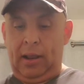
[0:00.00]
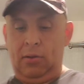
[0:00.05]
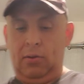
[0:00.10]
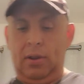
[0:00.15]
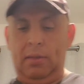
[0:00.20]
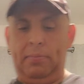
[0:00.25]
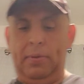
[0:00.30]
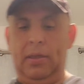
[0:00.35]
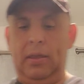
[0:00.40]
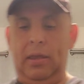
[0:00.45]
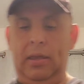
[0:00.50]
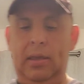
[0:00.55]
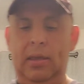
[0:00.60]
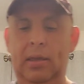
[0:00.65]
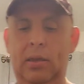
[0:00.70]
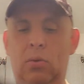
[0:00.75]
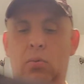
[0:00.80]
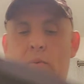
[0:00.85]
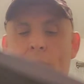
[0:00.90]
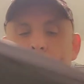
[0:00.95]
gonna be
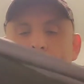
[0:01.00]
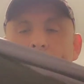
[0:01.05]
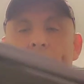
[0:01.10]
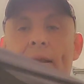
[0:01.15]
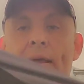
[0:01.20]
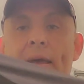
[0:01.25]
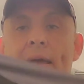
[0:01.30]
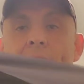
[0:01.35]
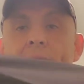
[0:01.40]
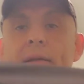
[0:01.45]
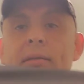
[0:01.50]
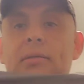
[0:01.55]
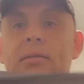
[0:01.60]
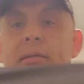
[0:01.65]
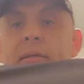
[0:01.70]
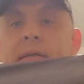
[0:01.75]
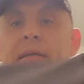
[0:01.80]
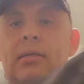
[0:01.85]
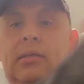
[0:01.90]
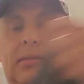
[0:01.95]
wearing next
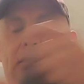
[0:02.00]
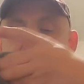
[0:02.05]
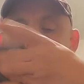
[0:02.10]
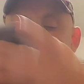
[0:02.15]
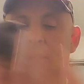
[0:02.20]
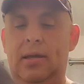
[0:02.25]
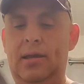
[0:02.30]
is